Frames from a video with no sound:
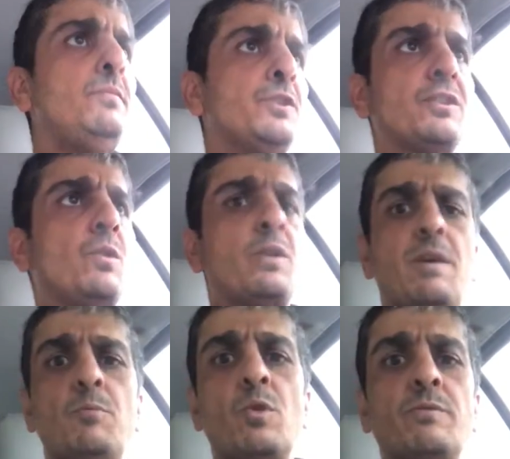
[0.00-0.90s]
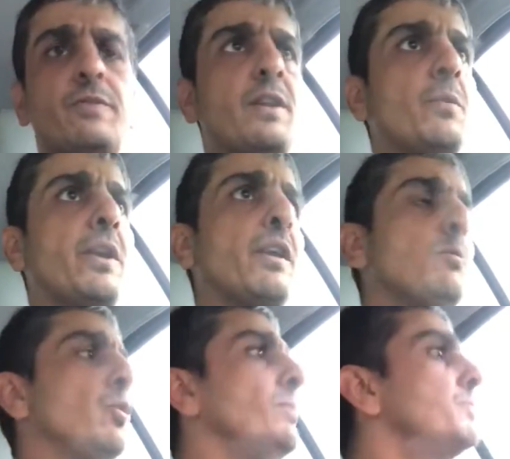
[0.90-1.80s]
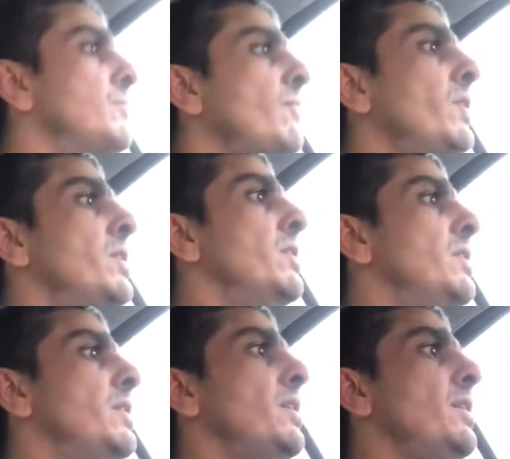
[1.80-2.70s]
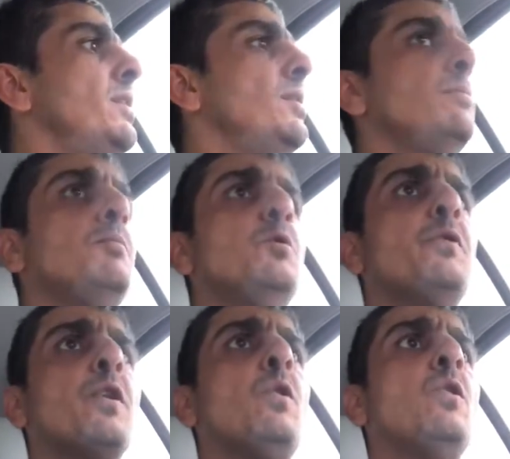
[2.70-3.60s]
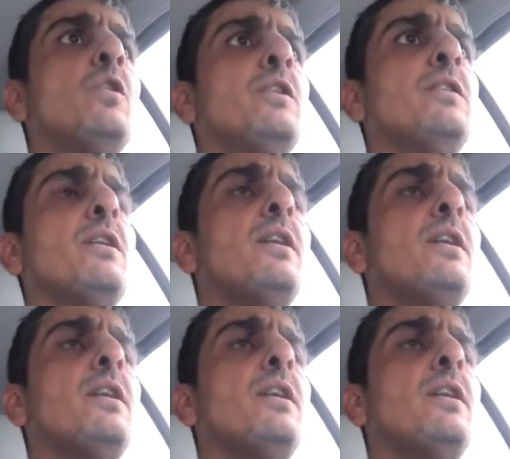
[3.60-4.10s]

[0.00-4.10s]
Just going to get more, find a way to get more. Moving on,